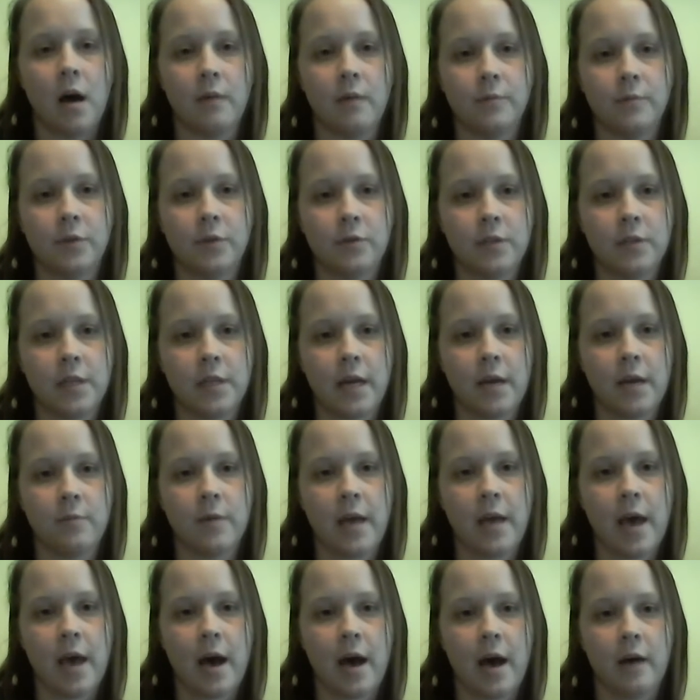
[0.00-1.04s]
So today we
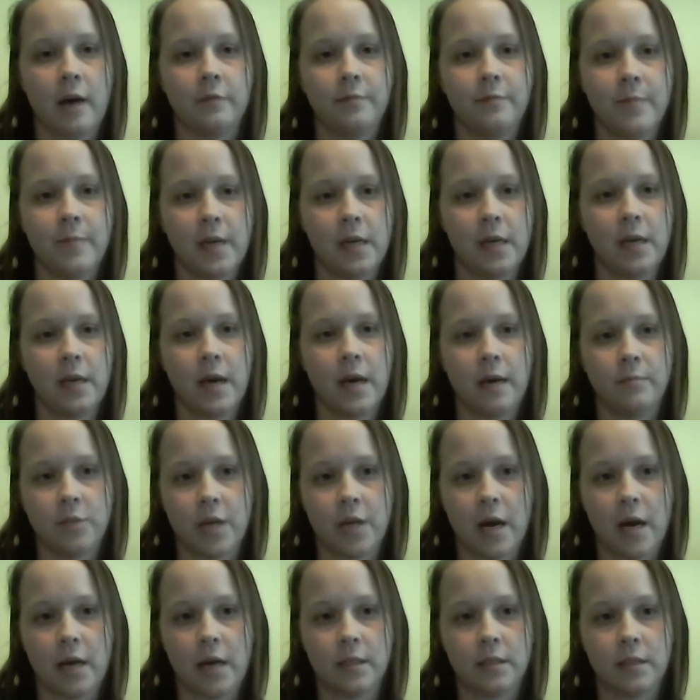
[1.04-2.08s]
have me, I'm
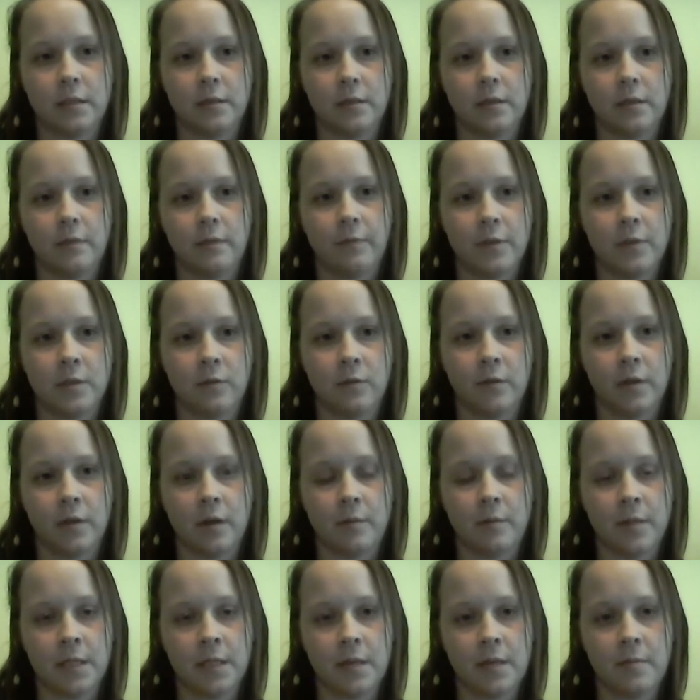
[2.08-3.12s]
Jess, a physical
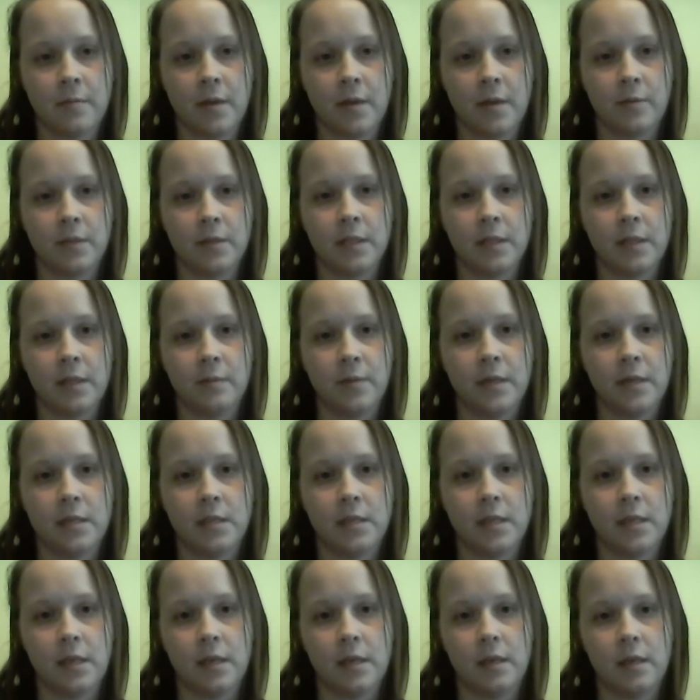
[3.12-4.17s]
therapist at Maple City
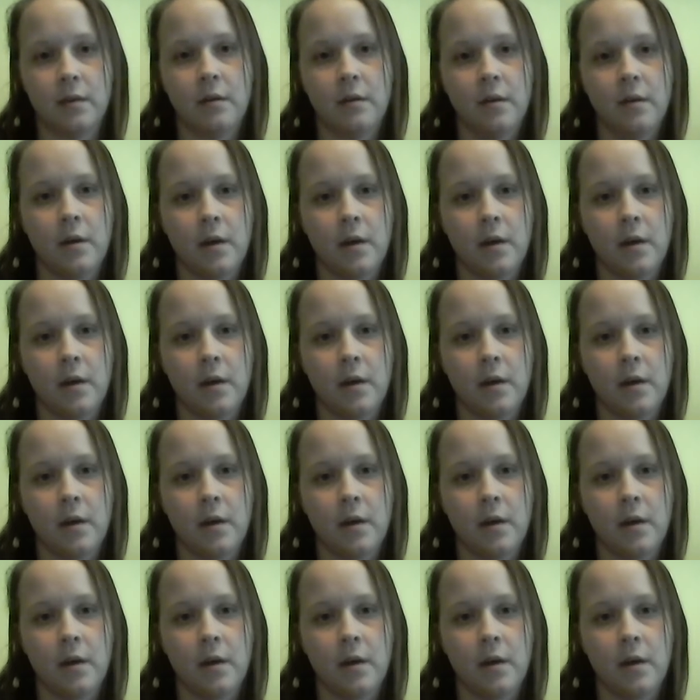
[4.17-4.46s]
PT,